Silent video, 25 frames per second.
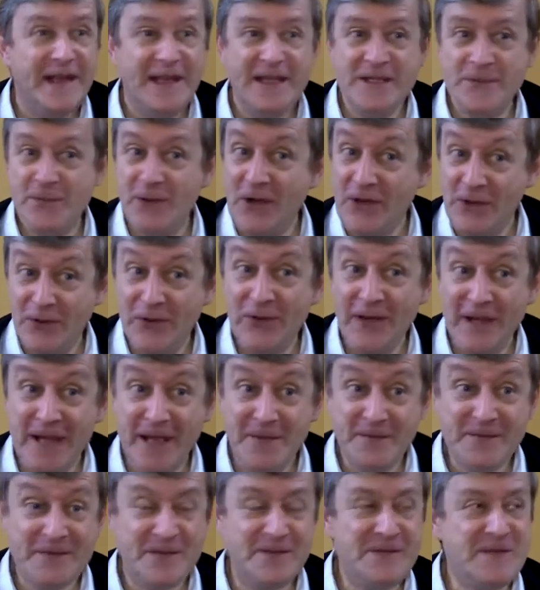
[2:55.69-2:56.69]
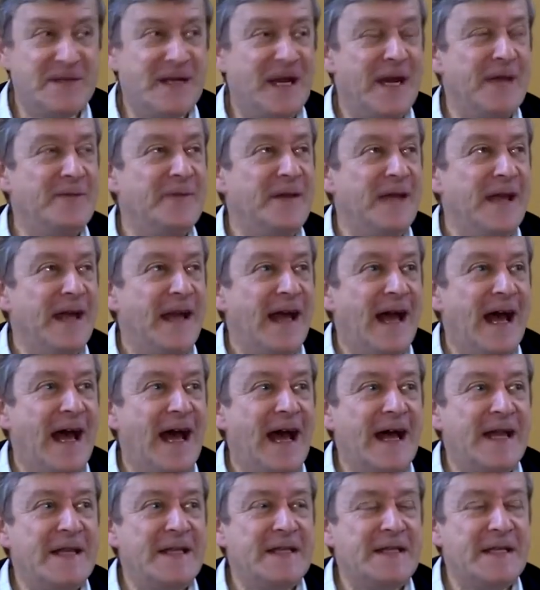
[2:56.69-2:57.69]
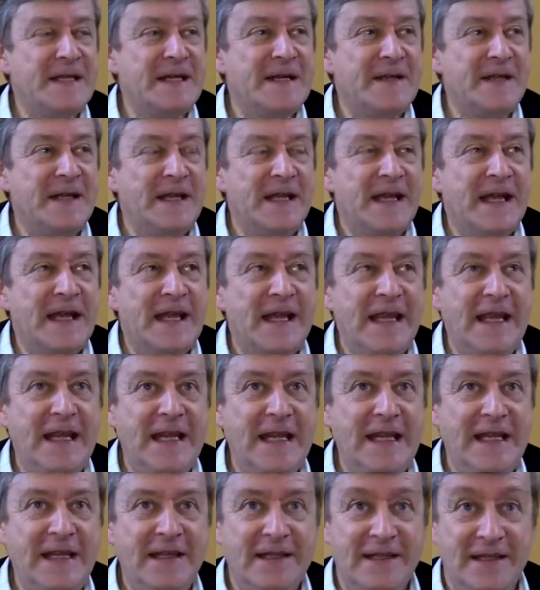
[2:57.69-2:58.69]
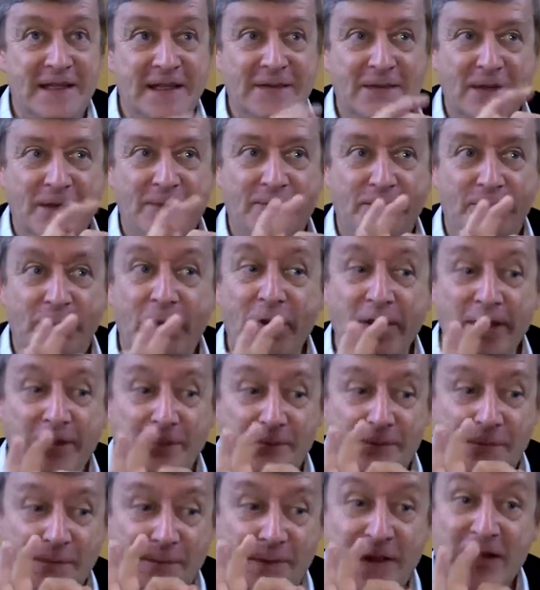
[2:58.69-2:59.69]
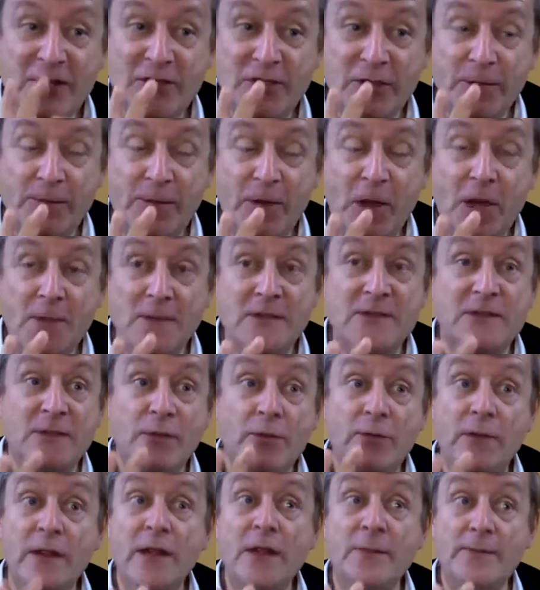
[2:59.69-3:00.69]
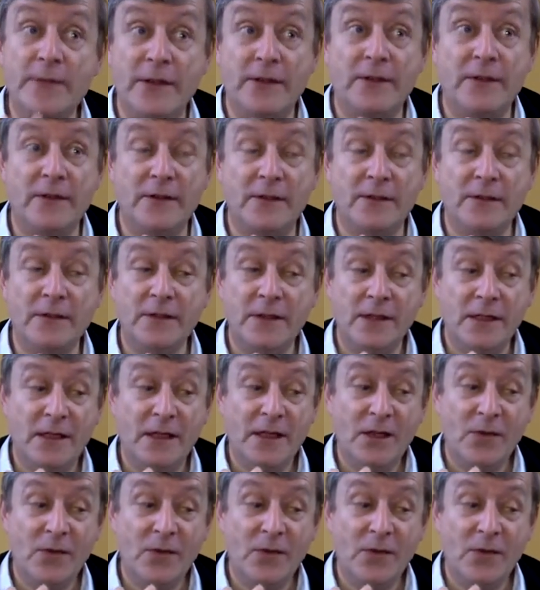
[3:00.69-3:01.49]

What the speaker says: It's worth looking up sometime. And the punch of the poem is the real miracle